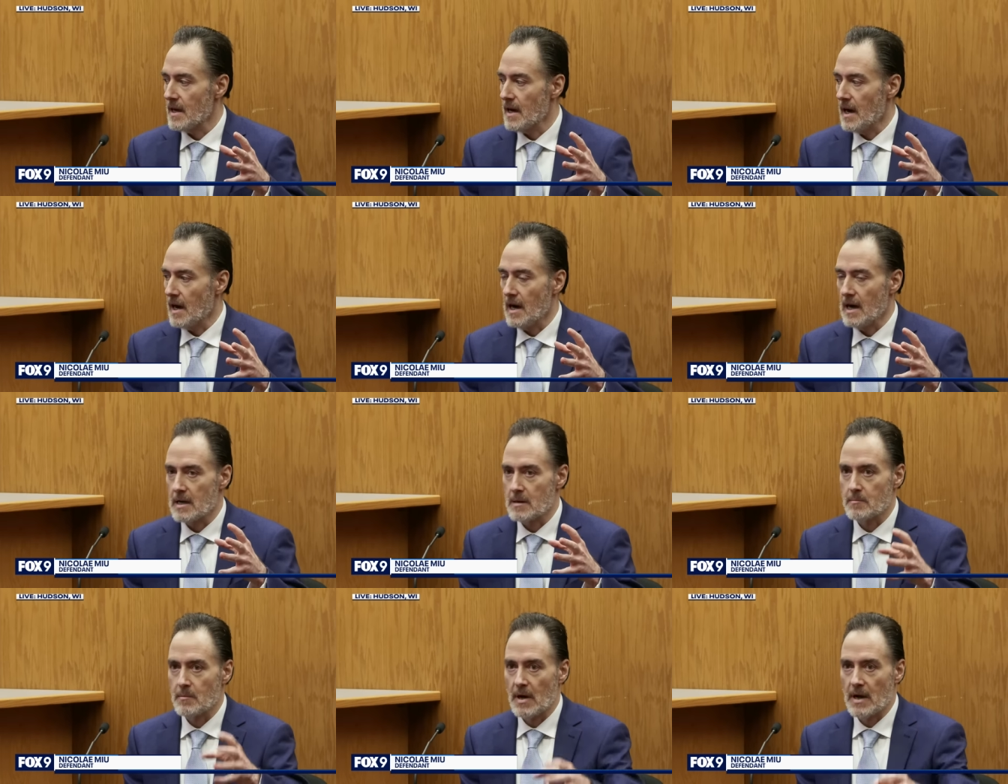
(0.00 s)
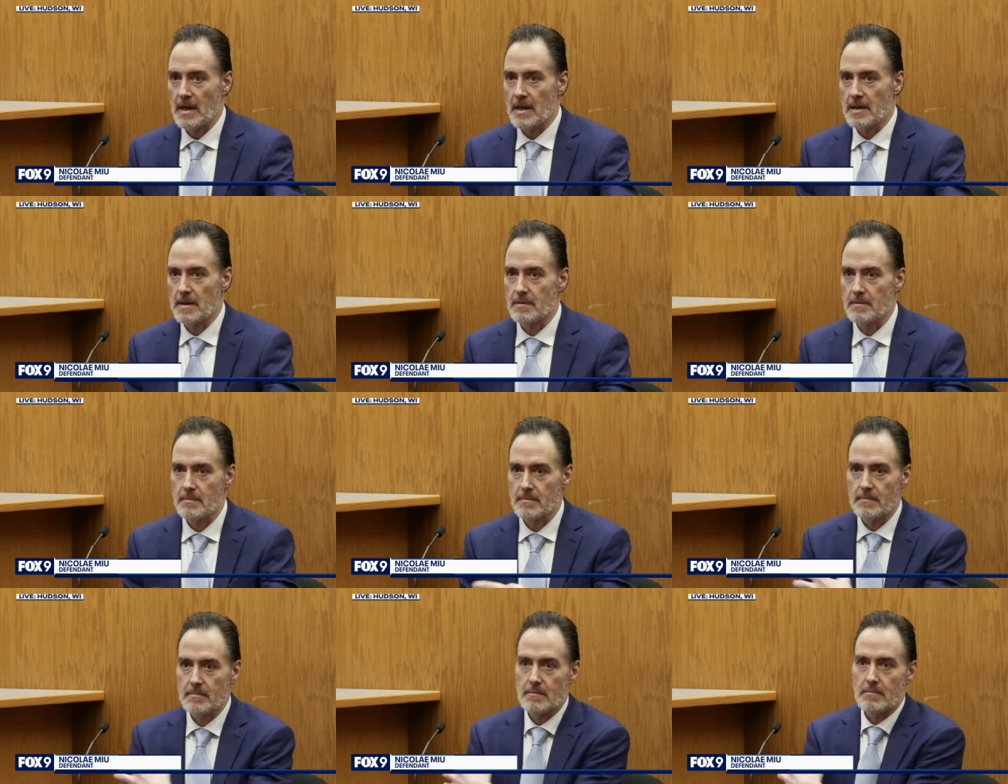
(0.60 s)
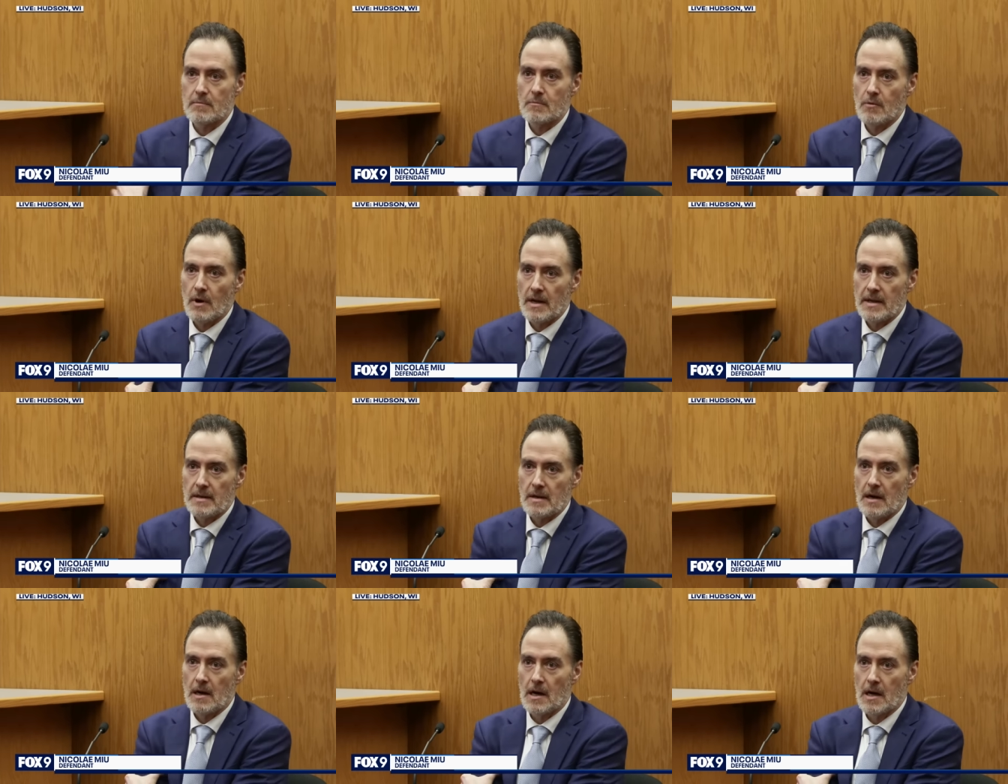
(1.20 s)
on my
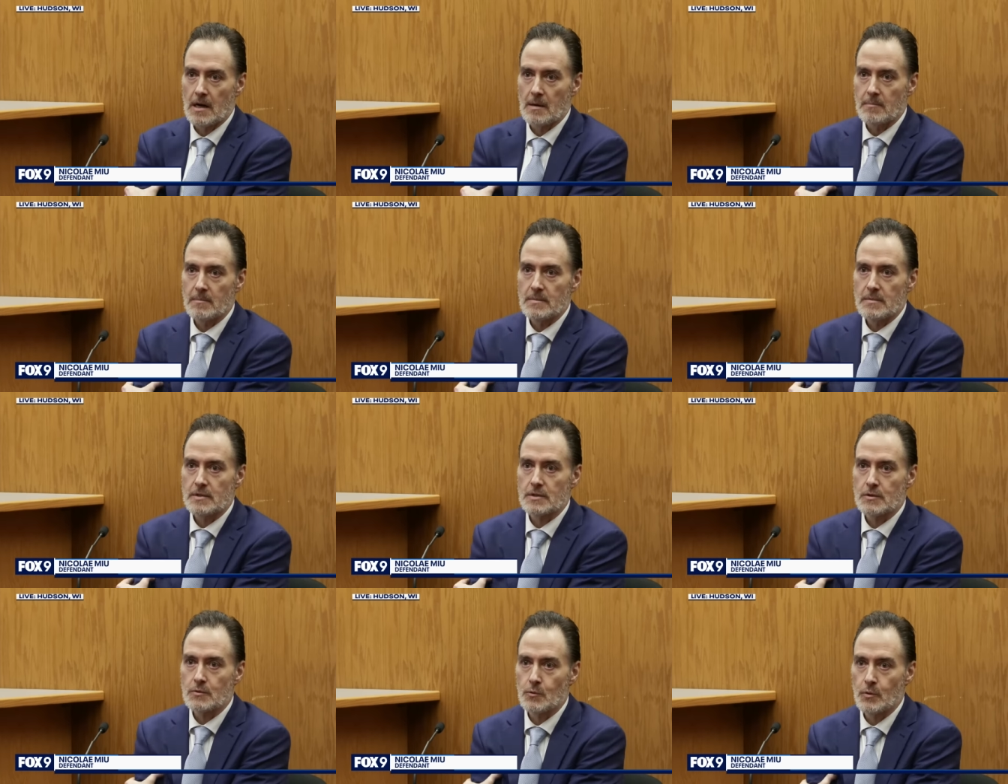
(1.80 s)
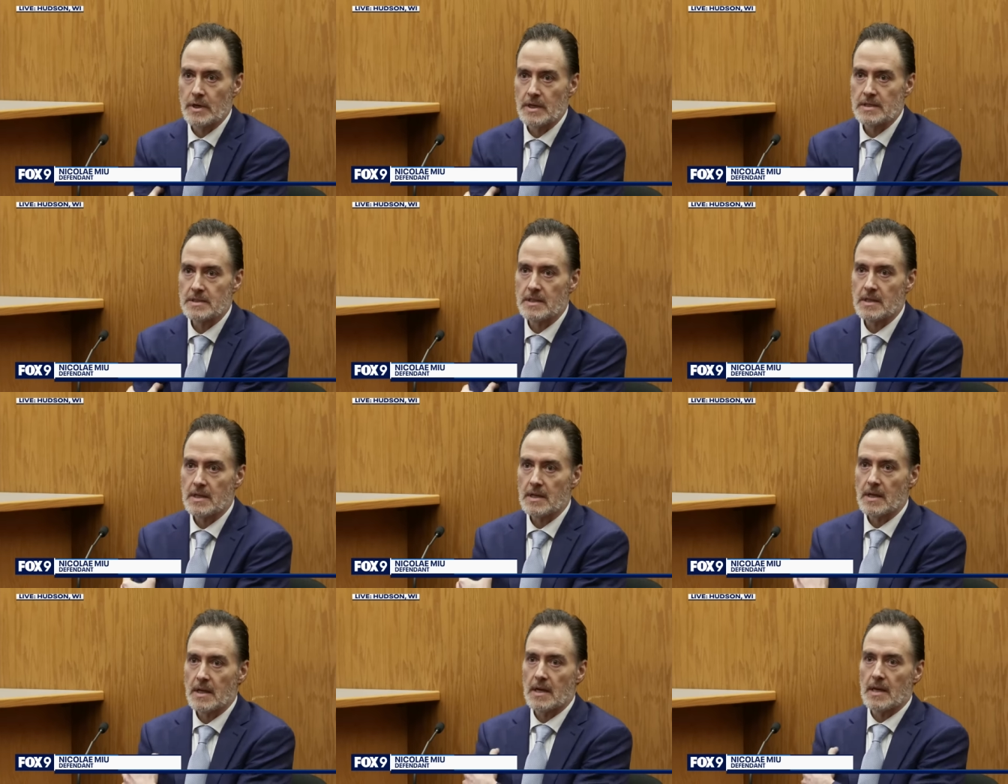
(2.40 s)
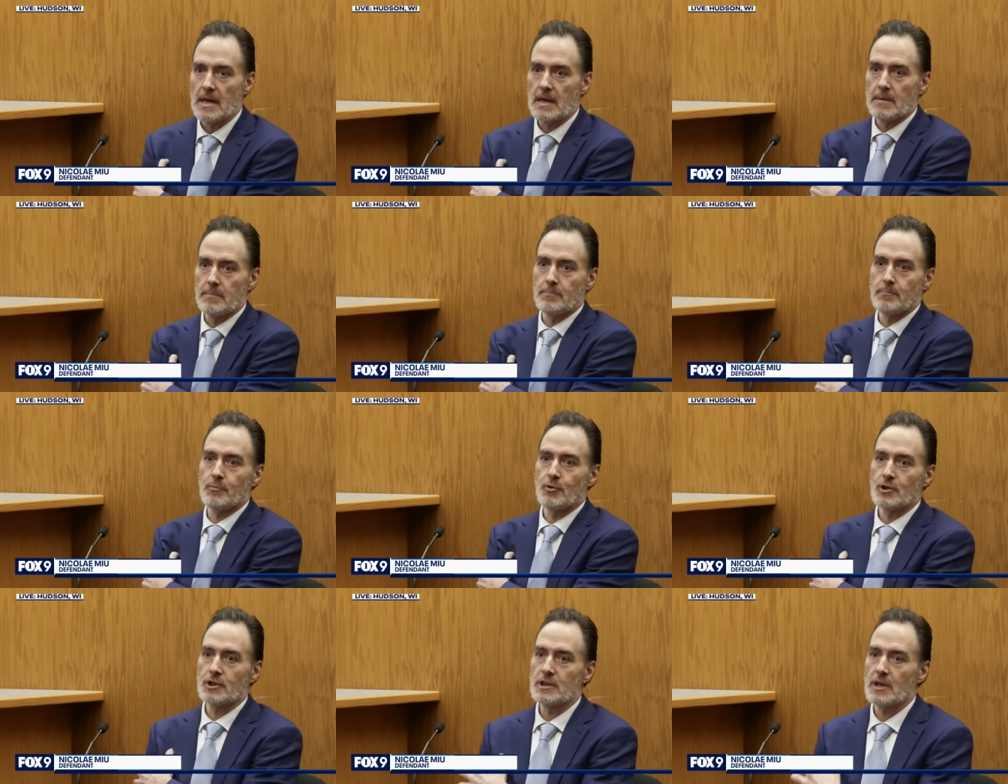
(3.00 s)
right arm, squeezing and
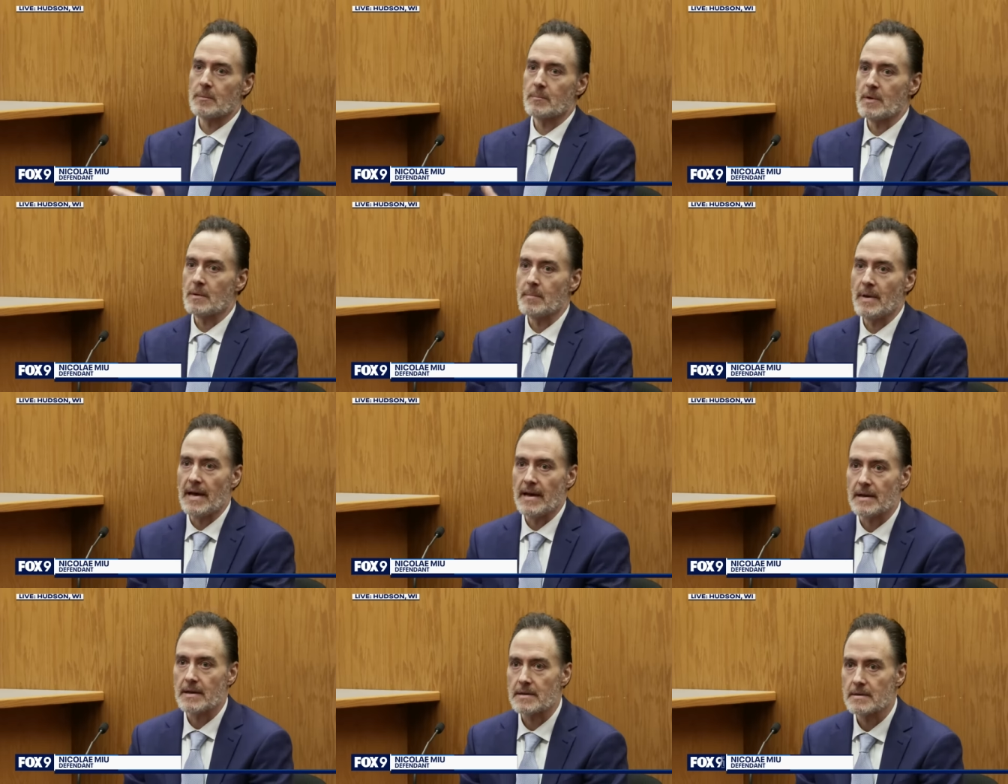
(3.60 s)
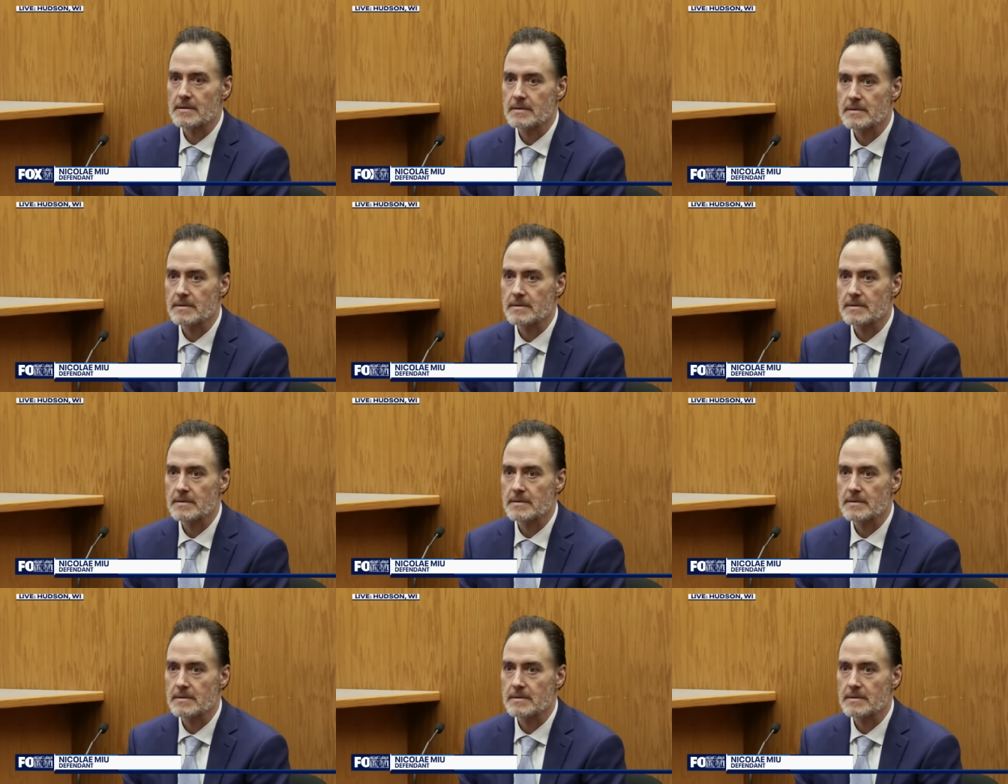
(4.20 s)
pushing me back.